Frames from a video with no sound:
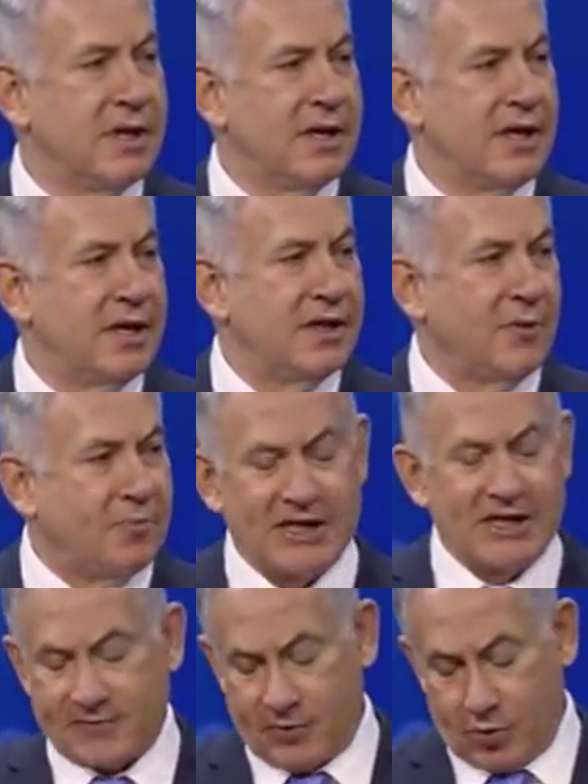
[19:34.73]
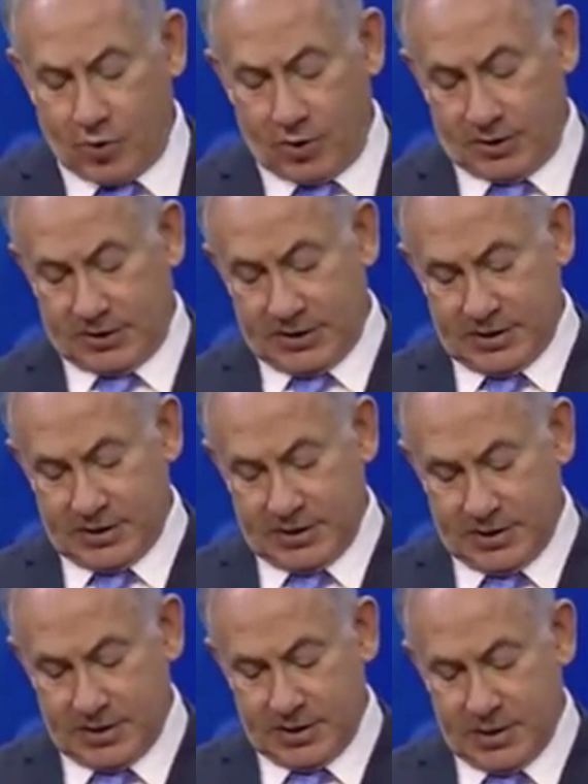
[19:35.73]
the peace of the world.
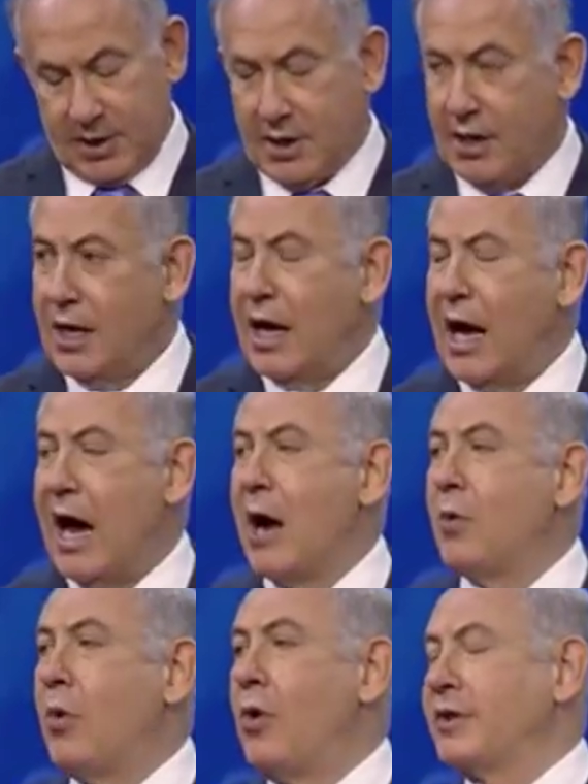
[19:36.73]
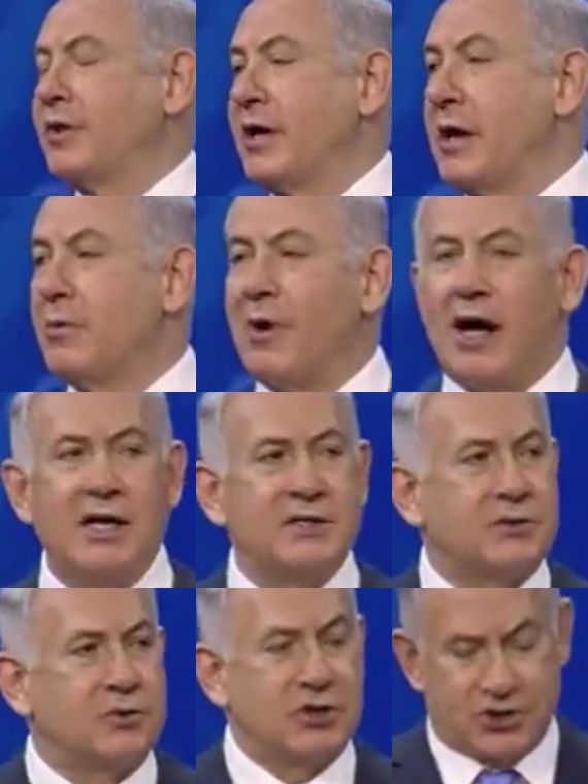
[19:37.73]
I warned that Iran's
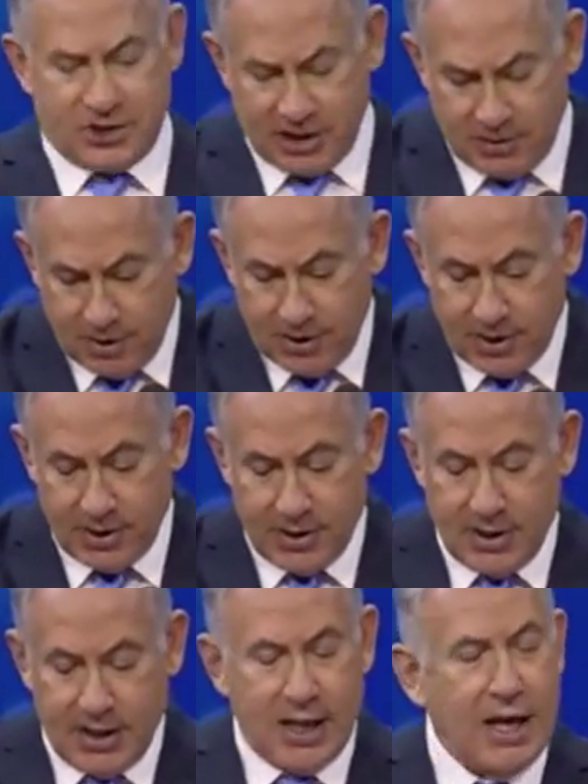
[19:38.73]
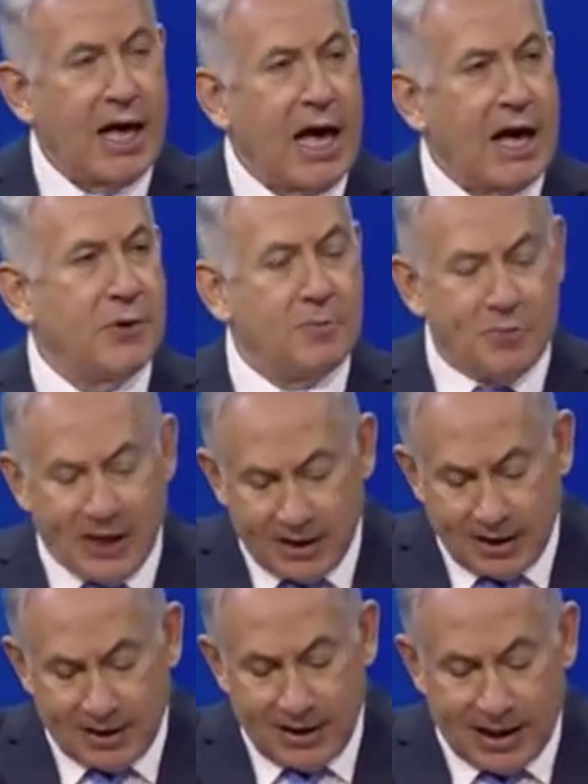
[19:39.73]
regime had
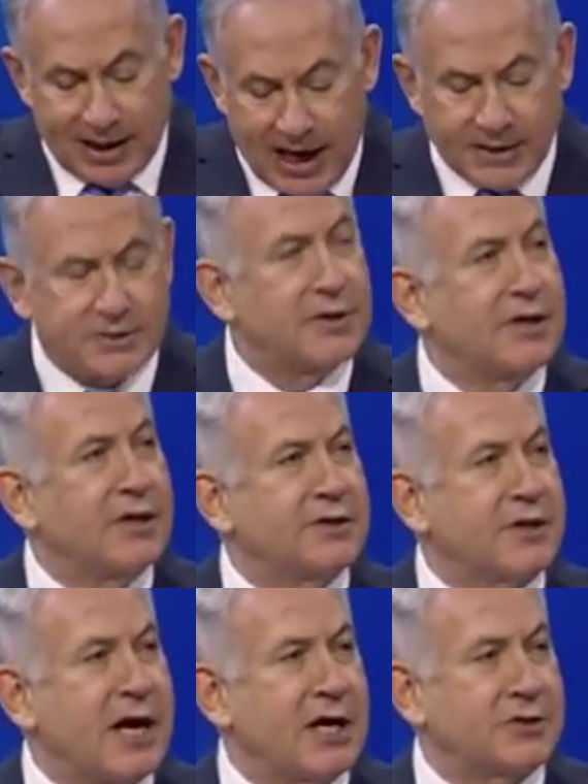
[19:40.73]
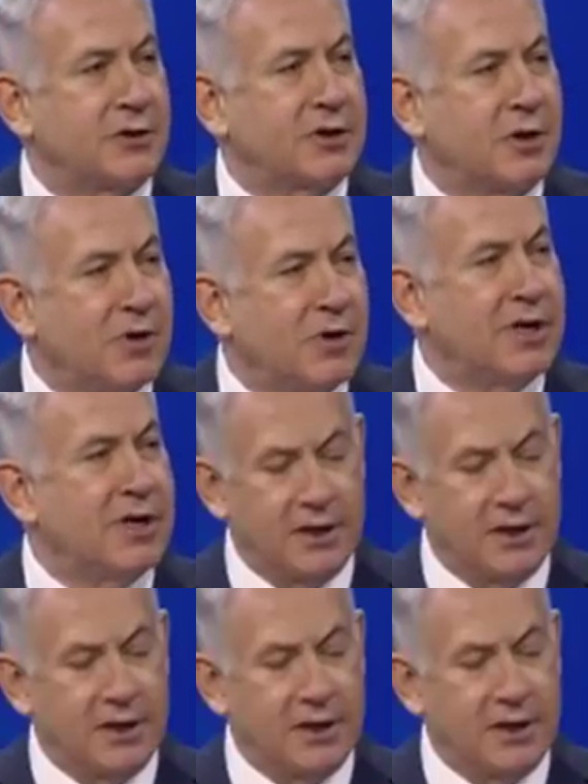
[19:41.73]
repeatedly lied to the international community,